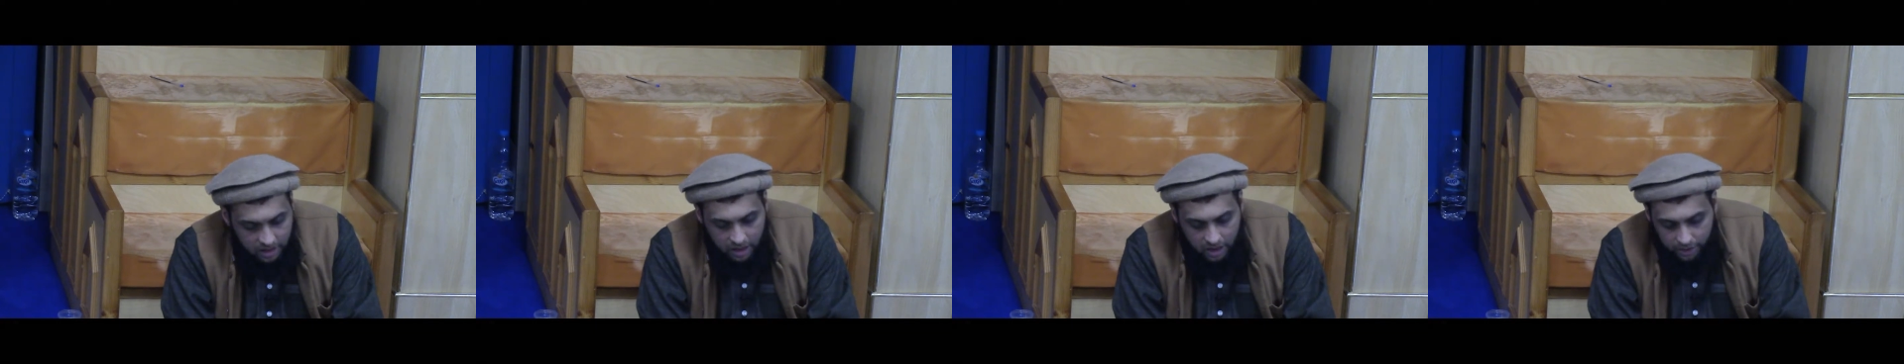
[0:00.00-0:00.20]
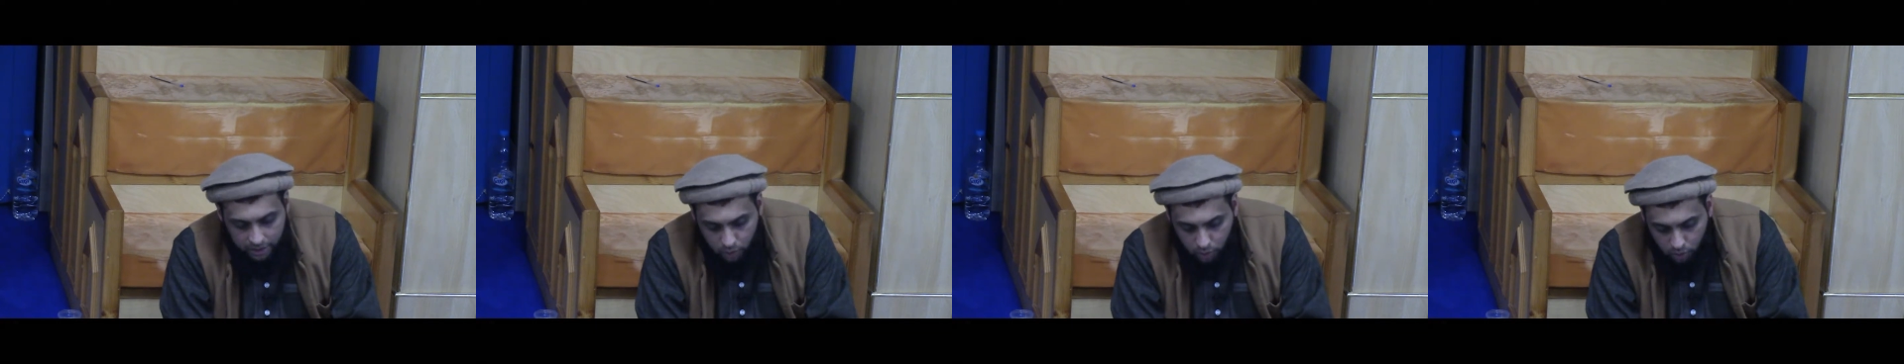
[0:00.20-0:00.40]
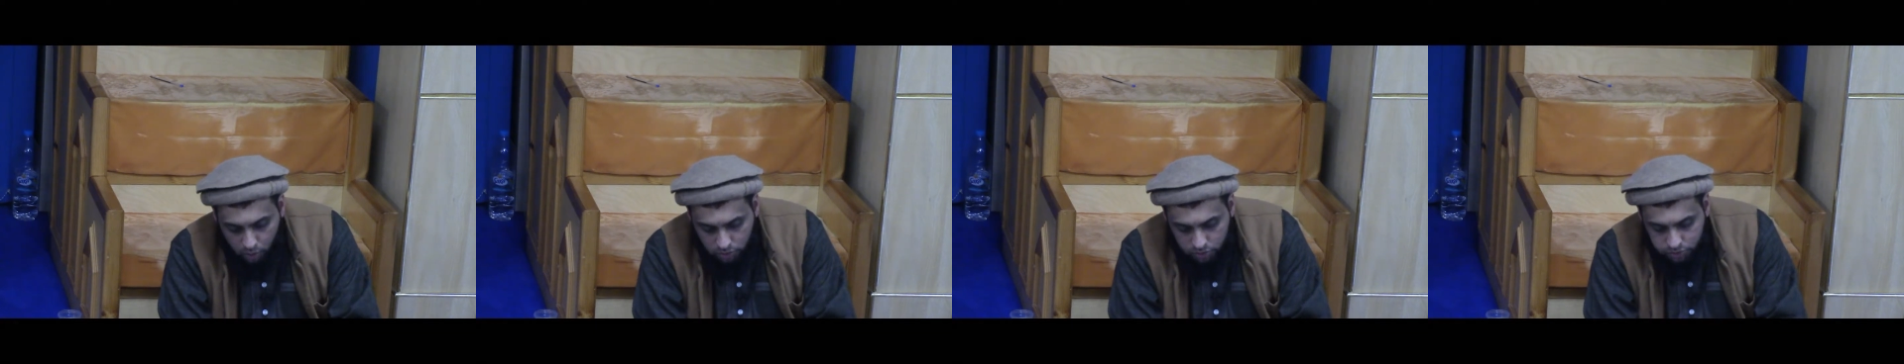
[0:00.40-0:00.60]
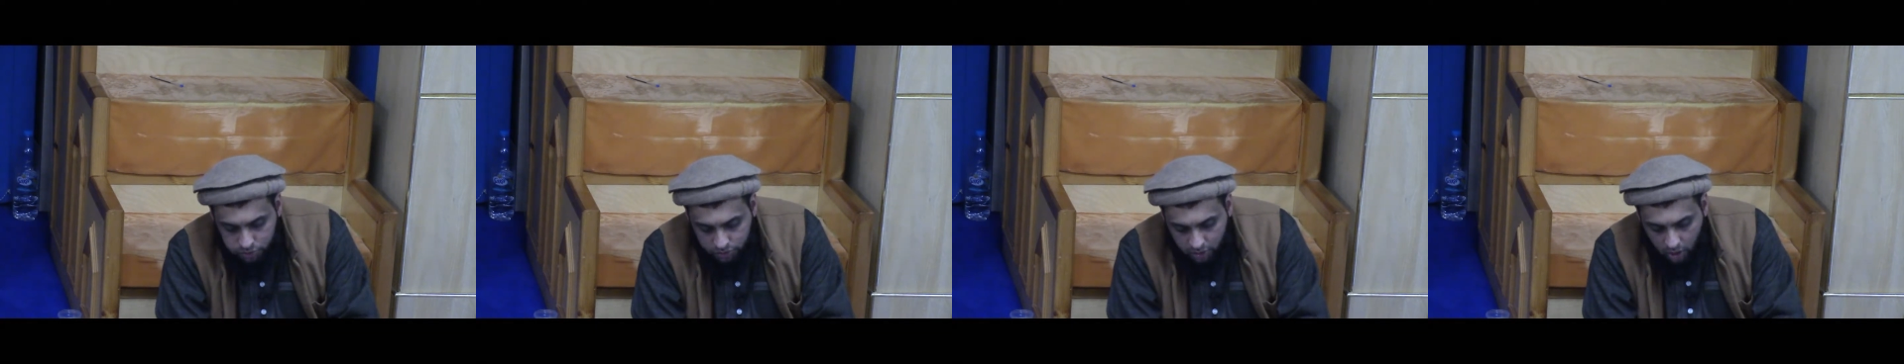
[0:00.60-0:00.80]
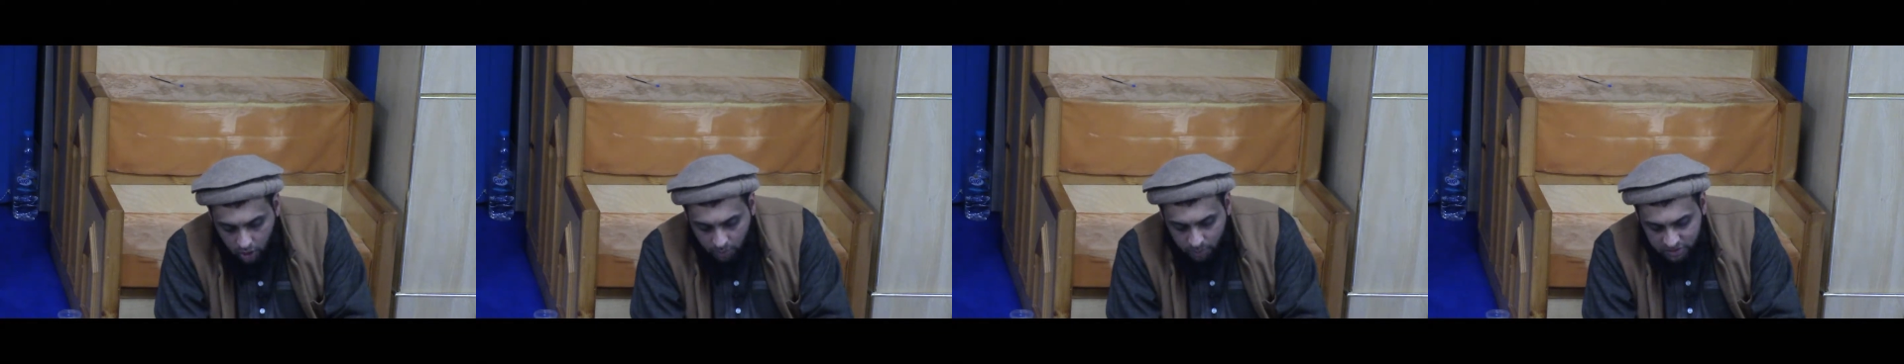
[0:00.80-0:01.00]
And also
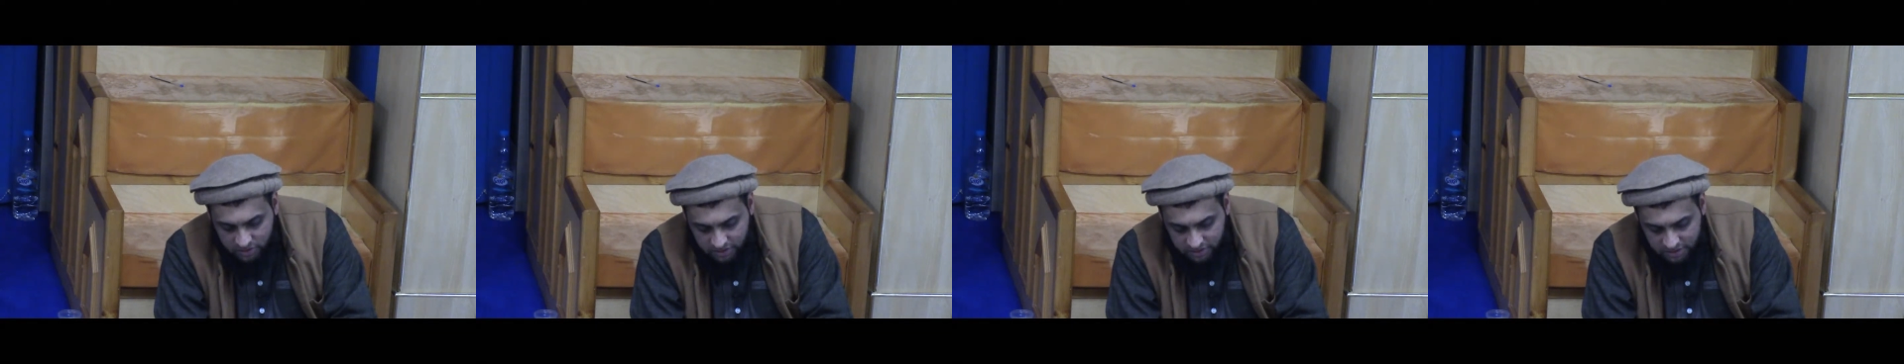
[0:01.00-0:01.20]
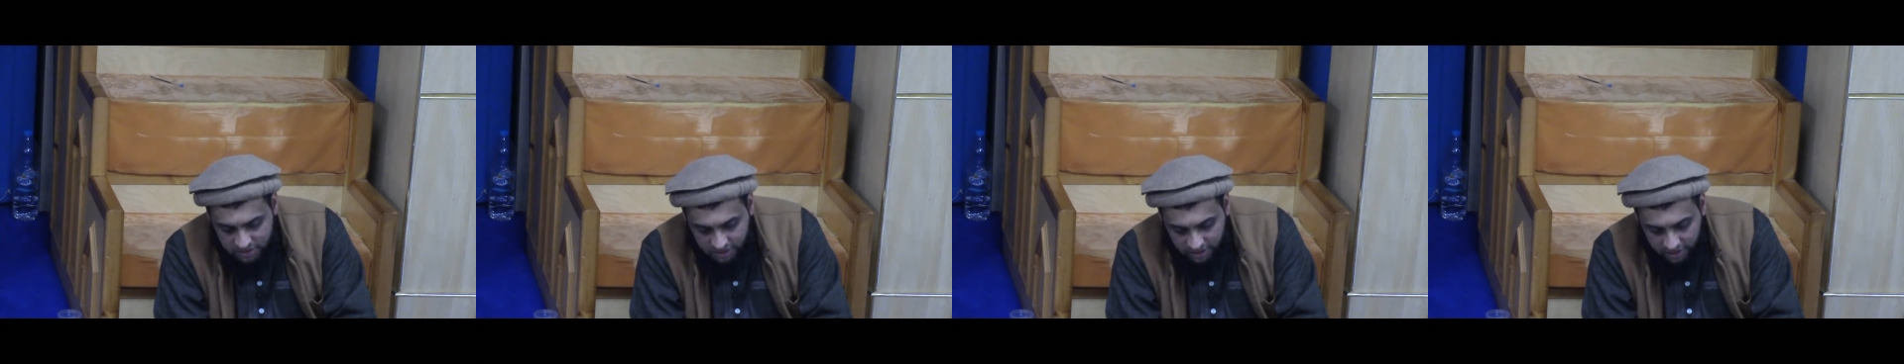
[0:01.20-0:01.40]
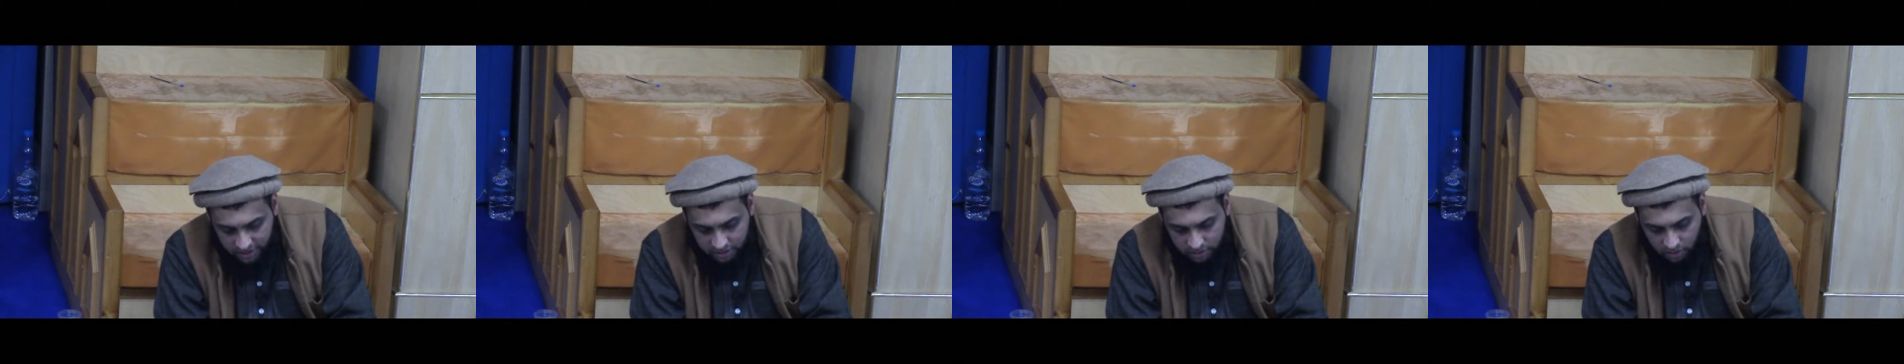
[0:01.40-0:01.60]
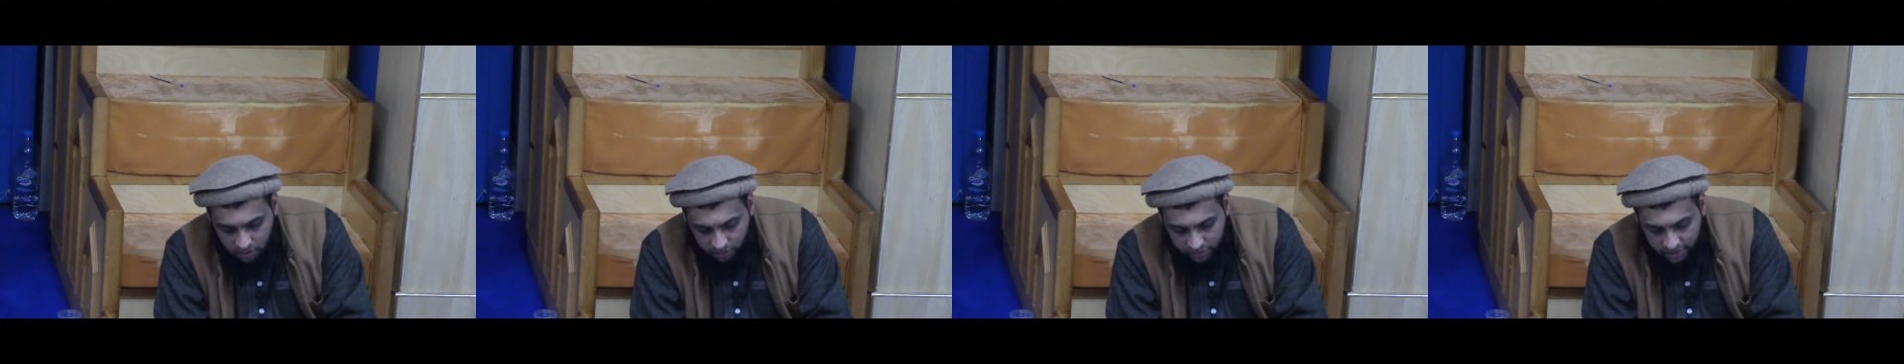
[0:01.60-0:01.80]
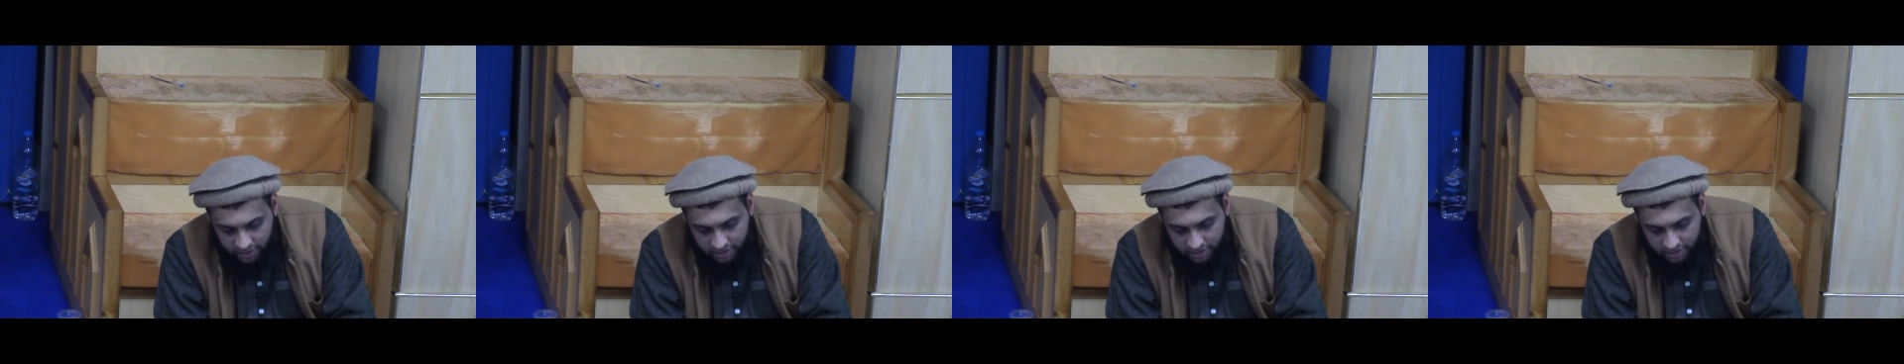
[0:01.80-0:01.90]
the opposite side of